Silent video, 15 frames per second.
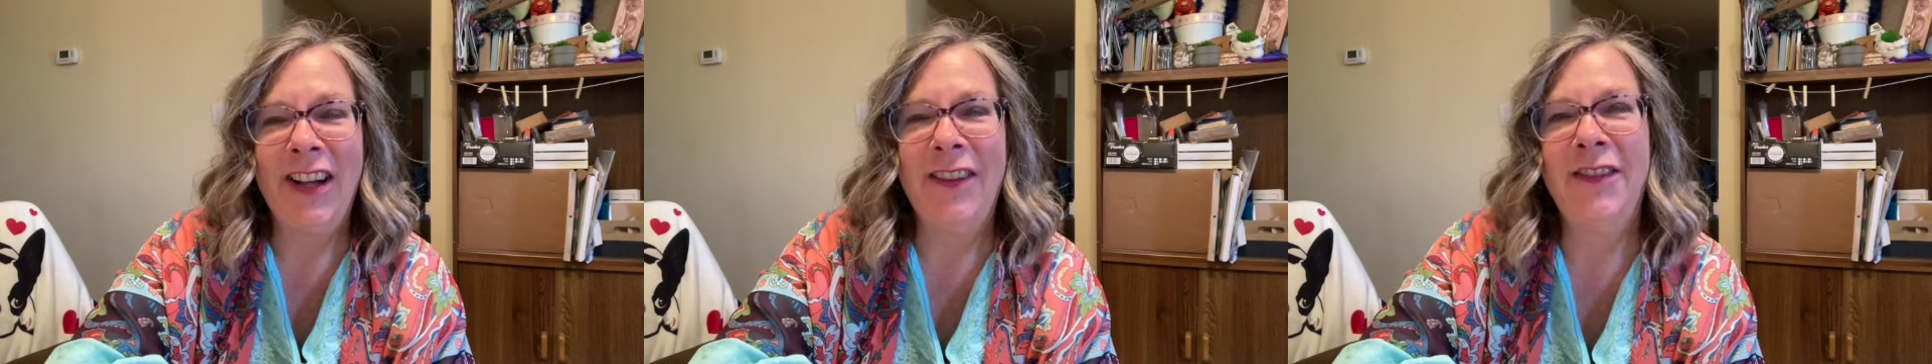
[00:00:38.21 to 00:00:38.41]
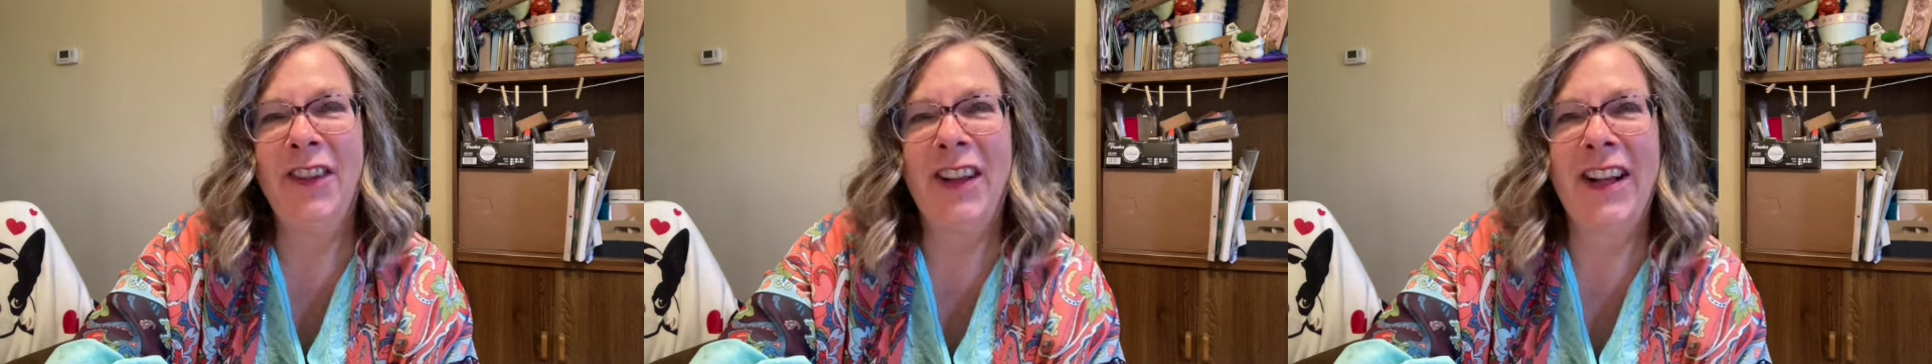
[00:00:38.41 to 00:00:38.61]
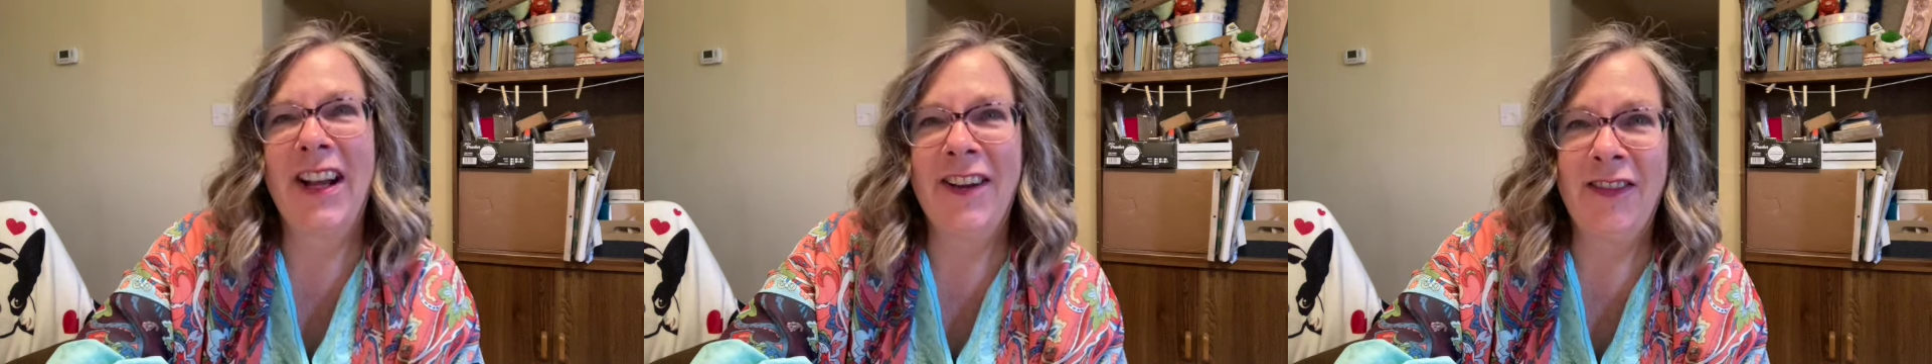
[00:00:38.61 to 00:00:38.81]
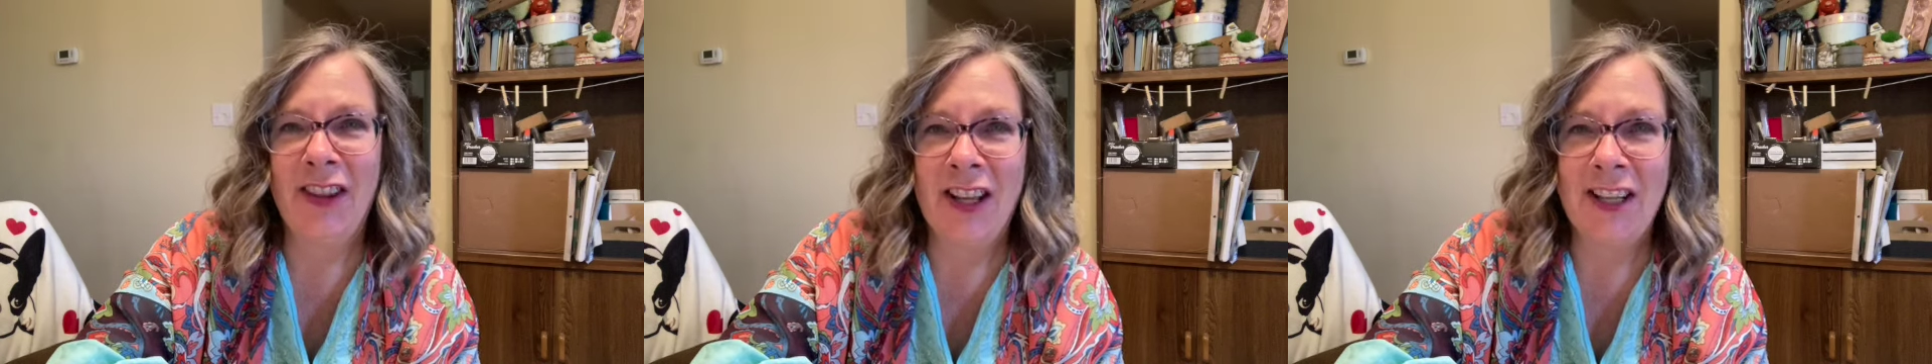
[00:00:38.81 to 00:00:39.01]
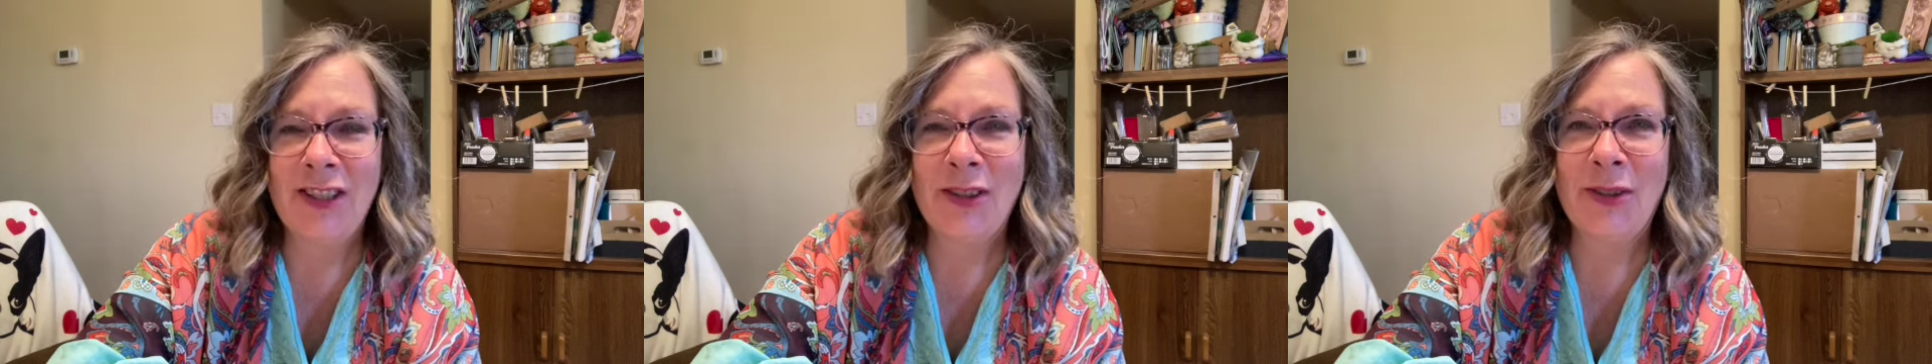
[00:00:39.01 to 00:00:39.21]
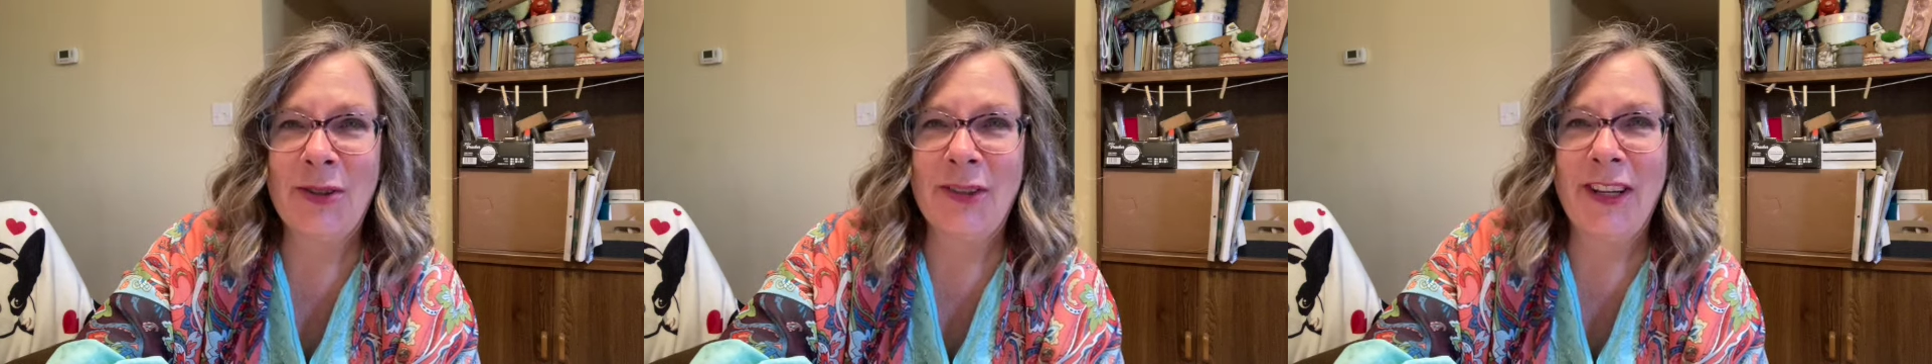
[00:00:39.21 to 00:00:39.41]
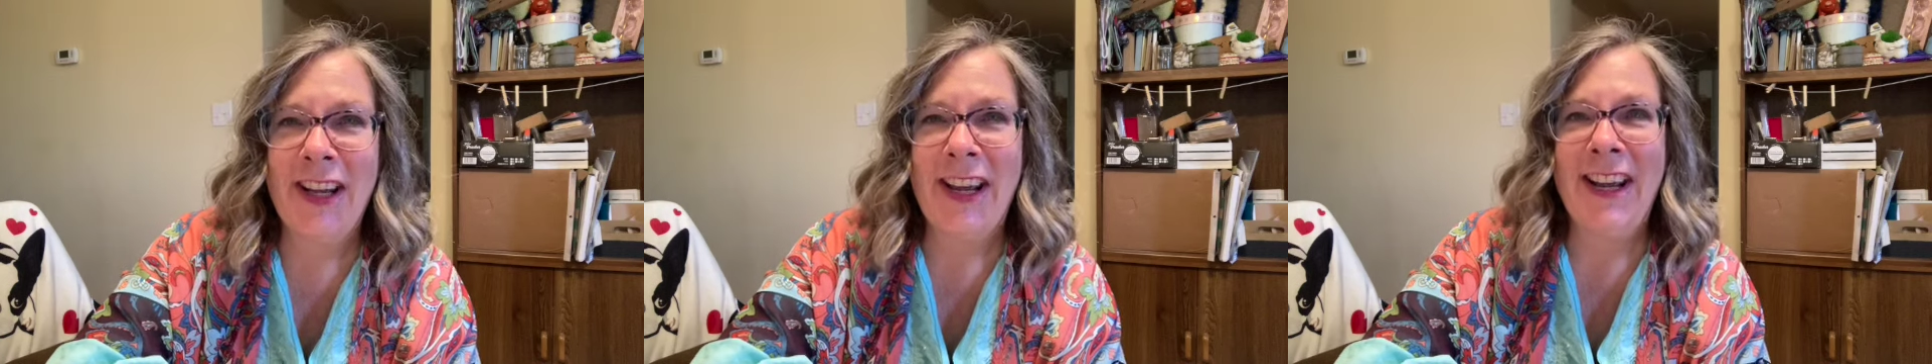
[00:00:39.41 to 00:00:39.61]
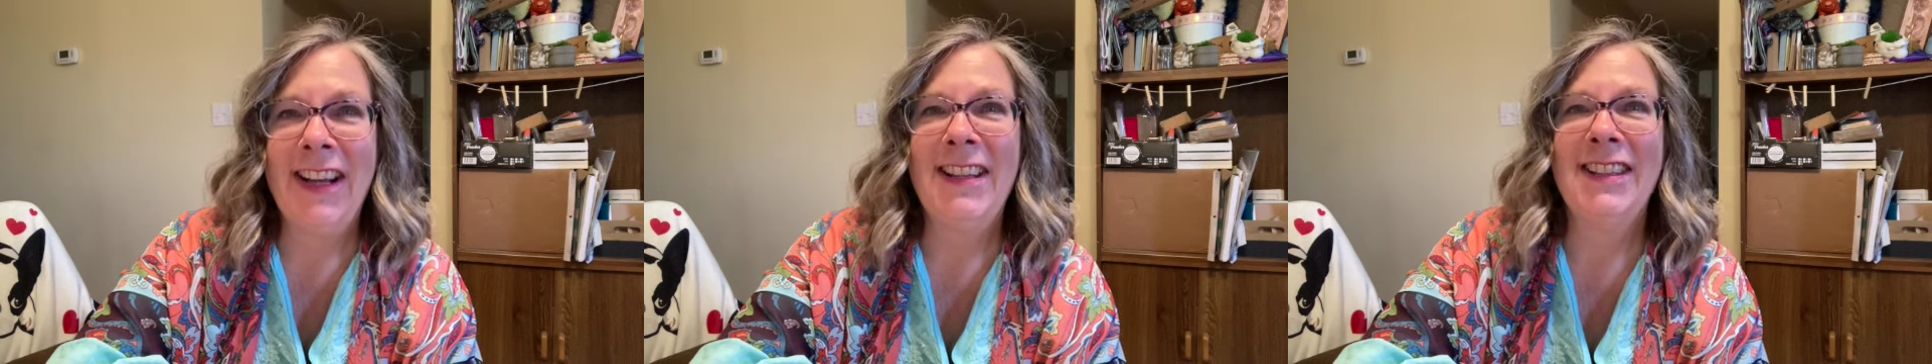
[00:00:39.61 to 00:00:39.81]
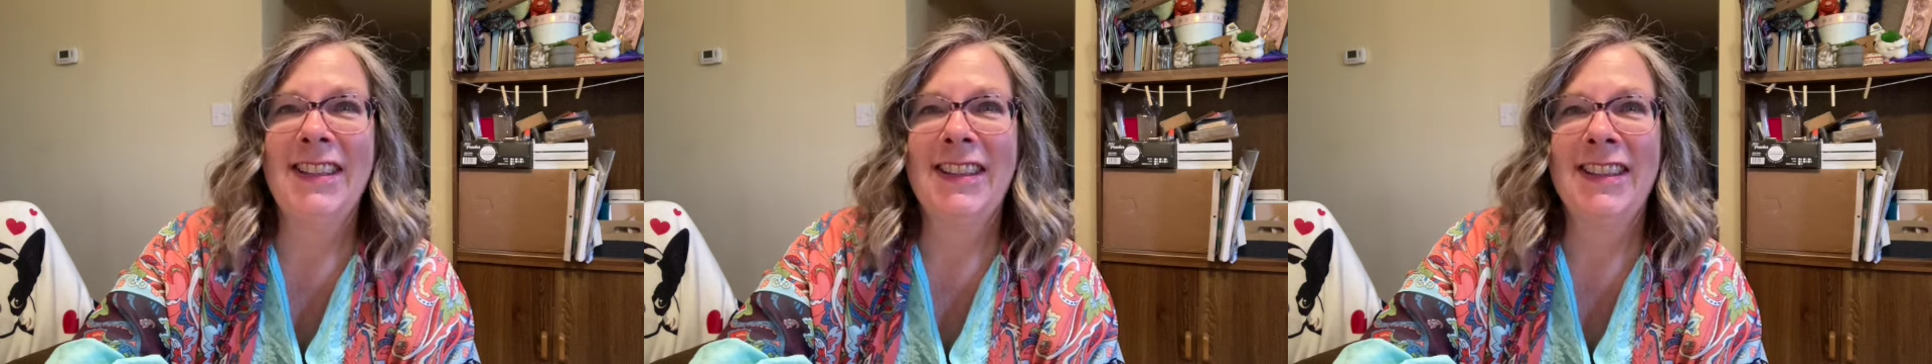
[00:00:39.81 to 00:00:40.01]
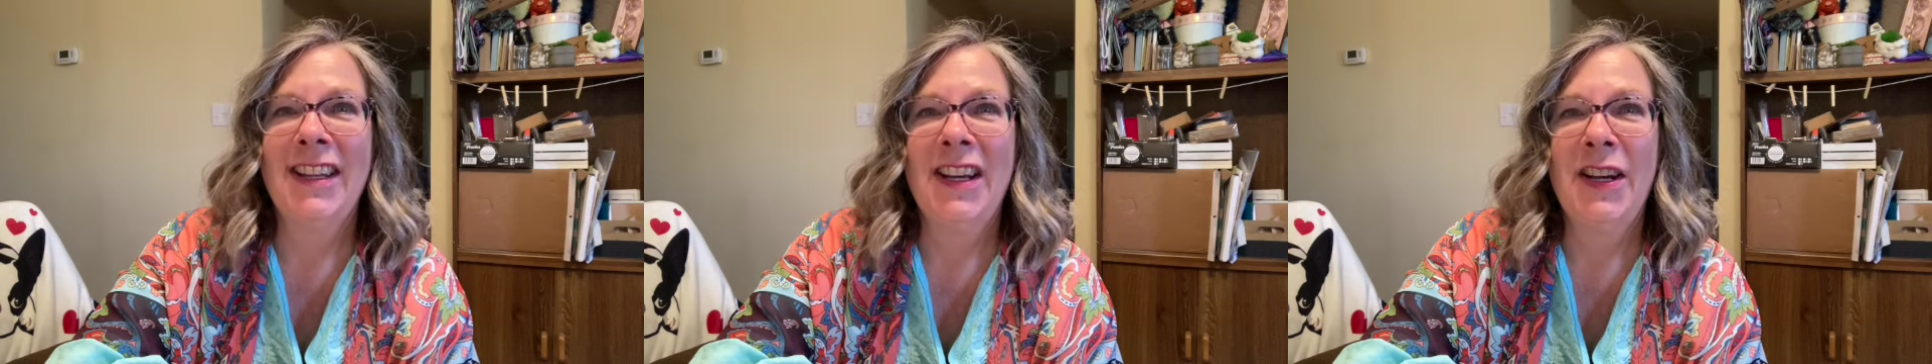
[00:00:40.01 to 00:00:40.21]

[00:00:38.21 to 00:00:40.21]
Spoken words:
I feel like I have a lot to create,